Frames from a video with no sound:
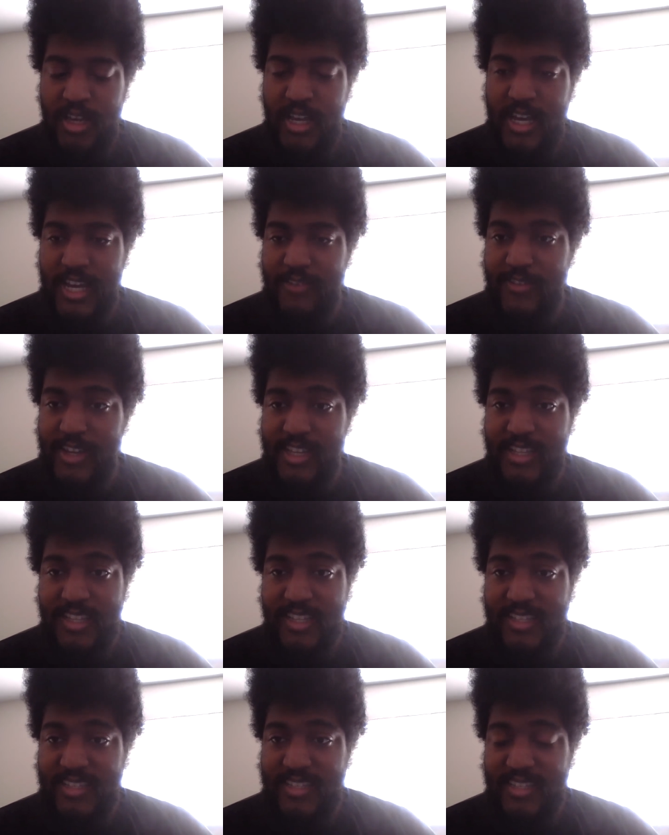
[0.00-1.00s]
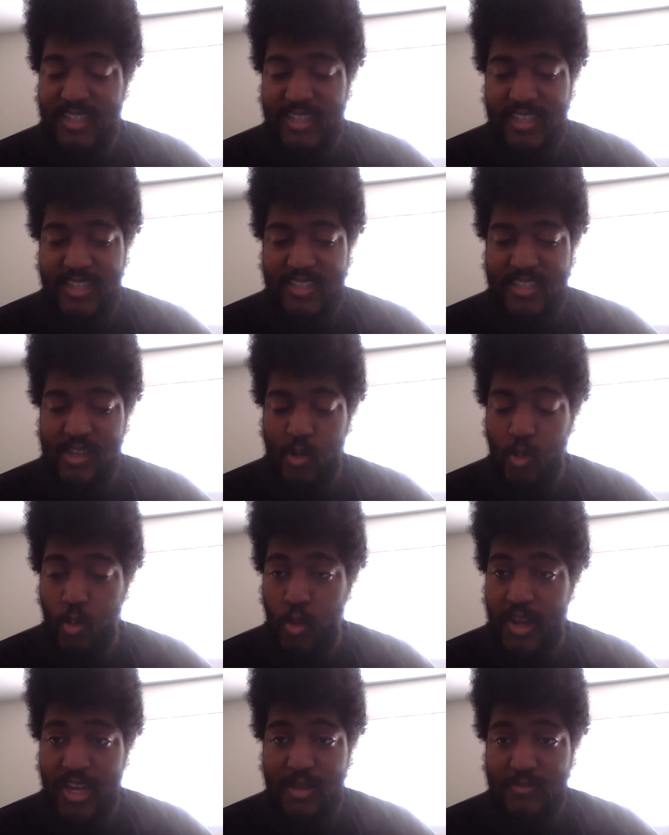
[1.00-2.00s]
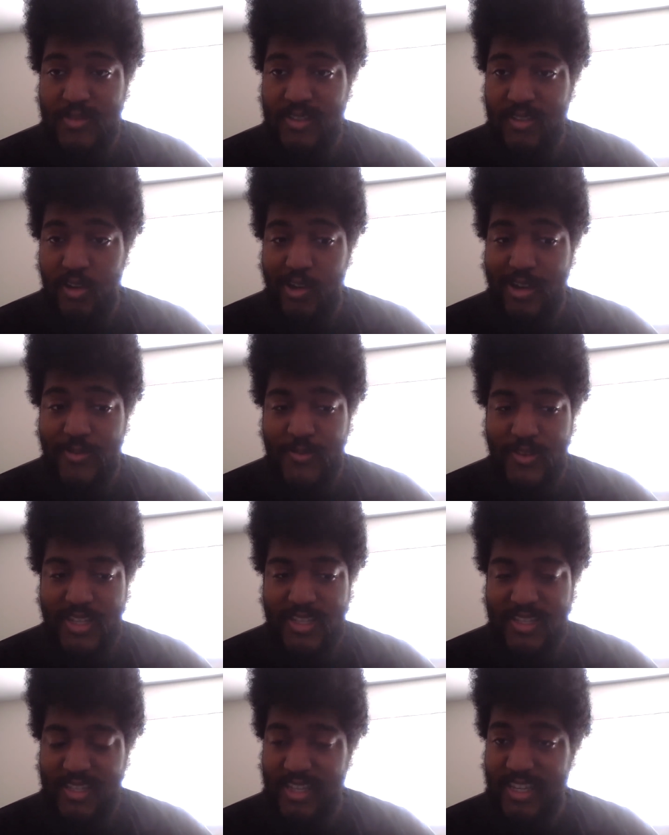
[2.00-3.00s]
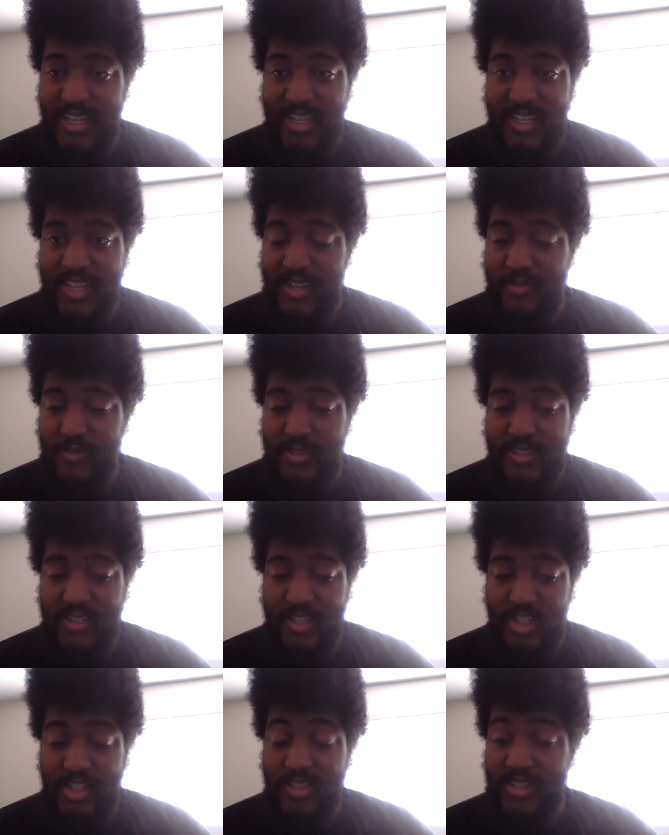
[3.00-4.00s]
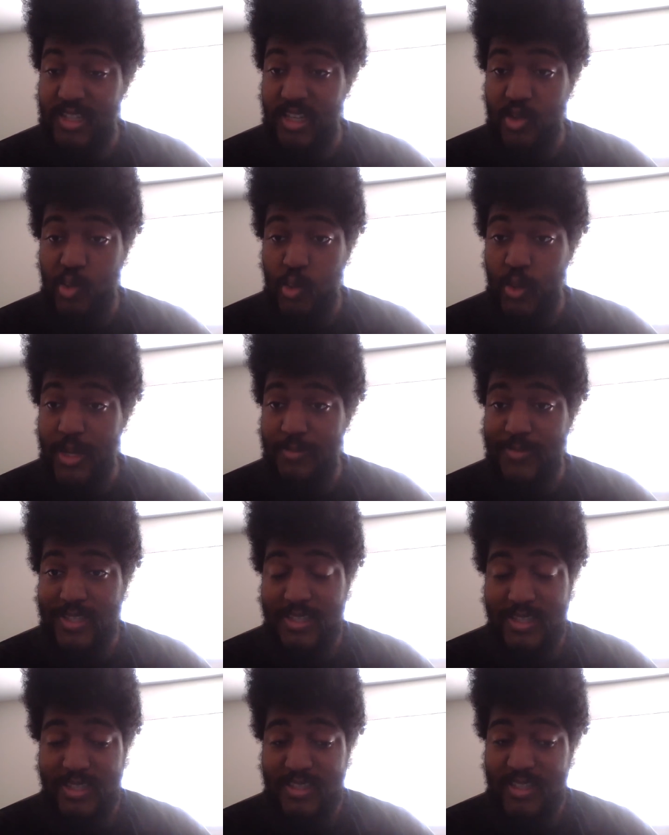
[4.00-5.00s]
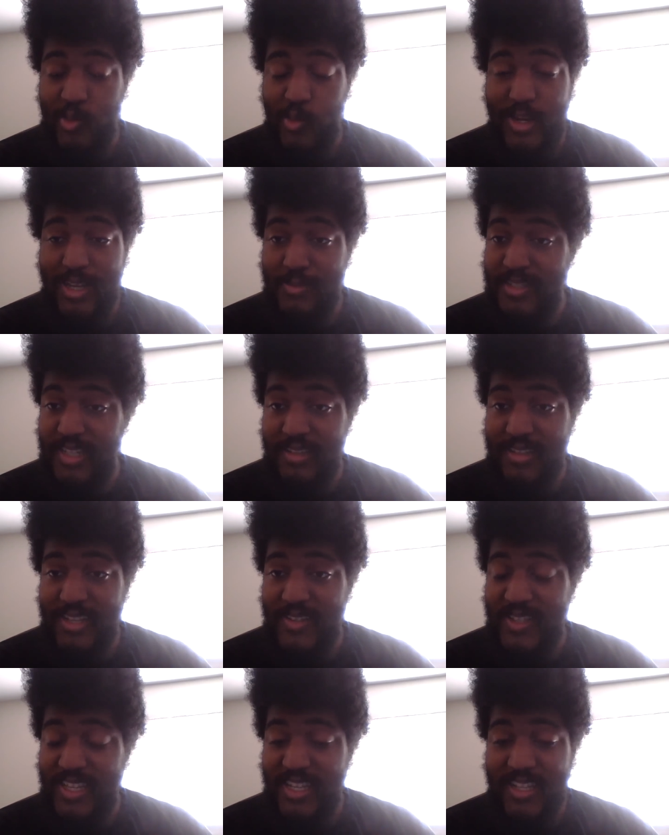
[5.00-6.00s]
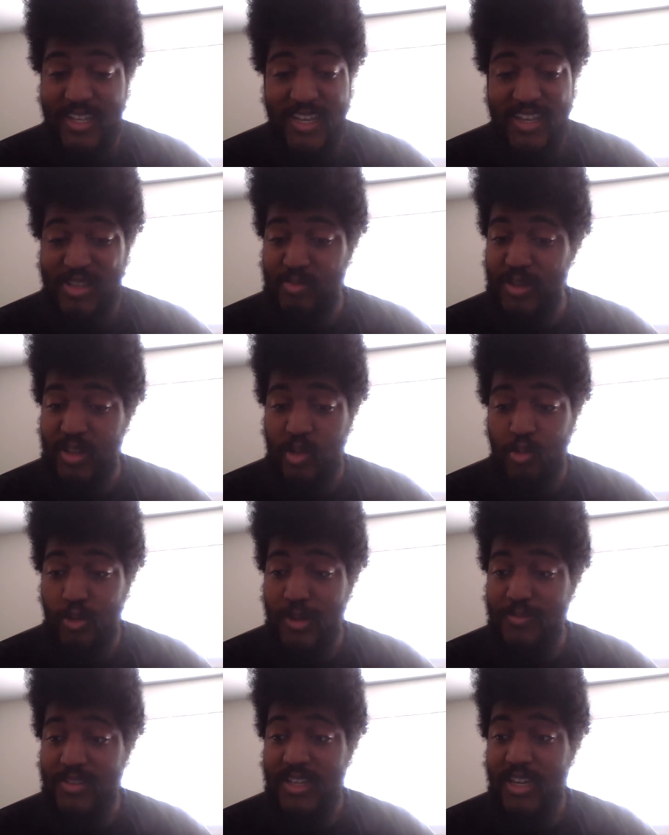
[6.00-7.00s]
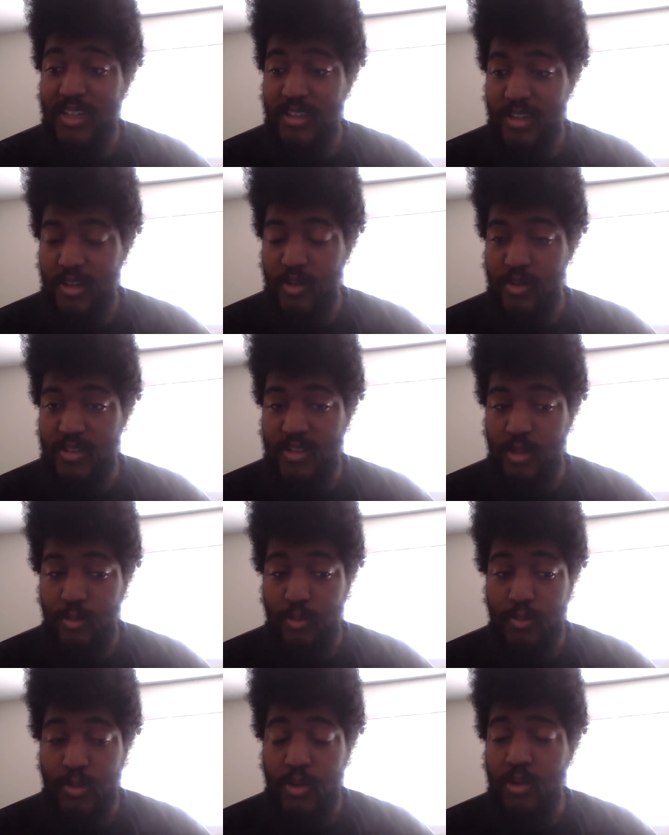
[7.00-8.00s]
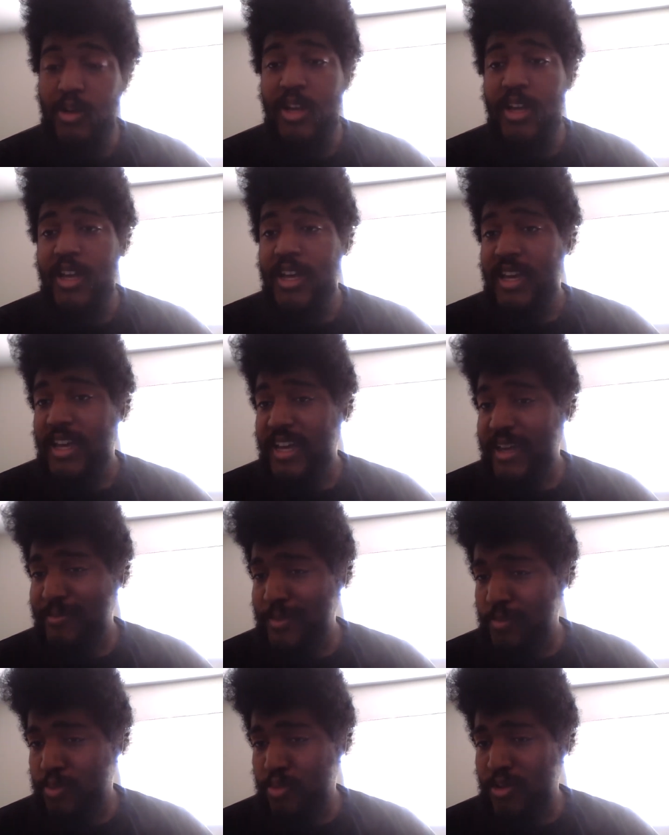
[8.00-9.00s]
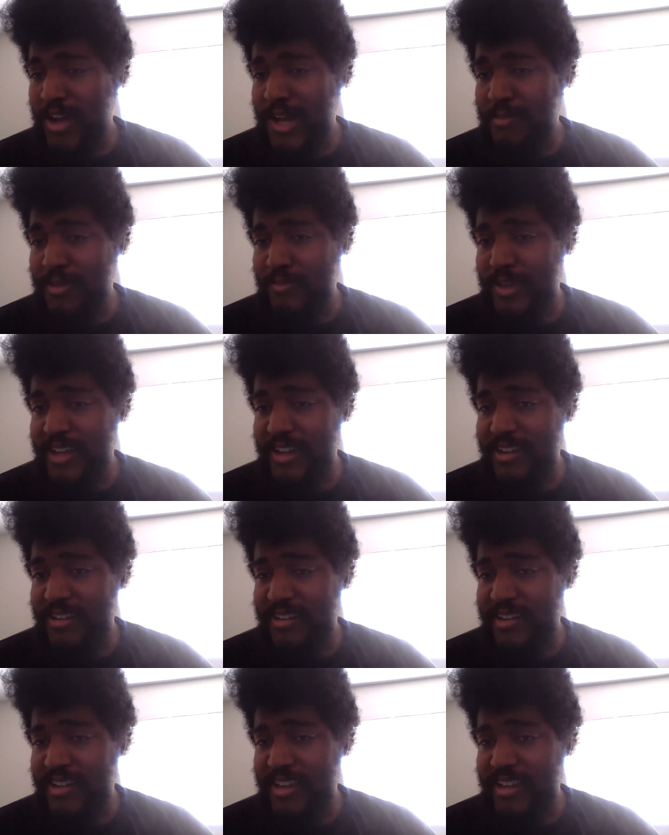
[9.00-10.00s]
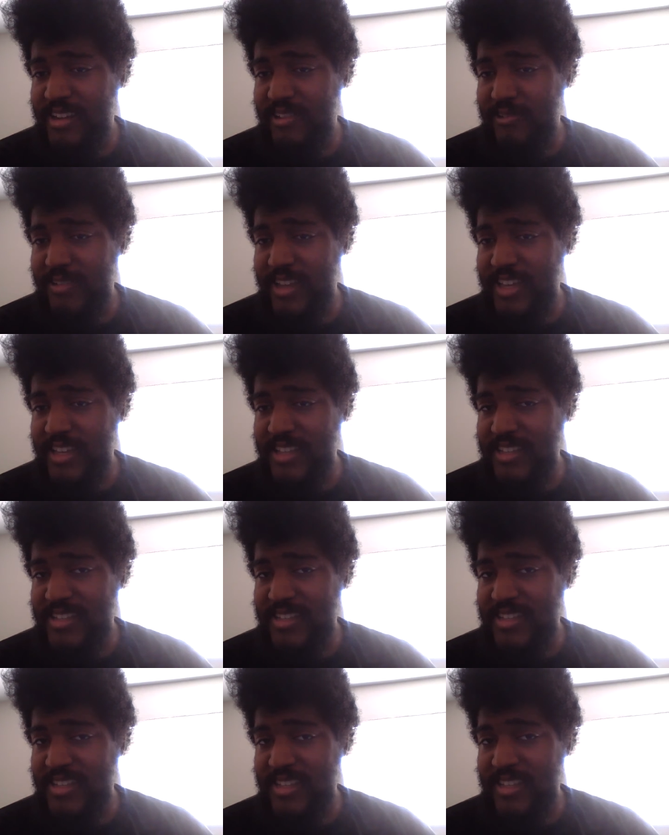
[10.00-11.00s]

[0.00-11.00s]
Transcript: I mean, this is a Rams offense again that was just equipped. This is a Rams team that has been equipped to go to the Super Bowl. The problem here, you know, is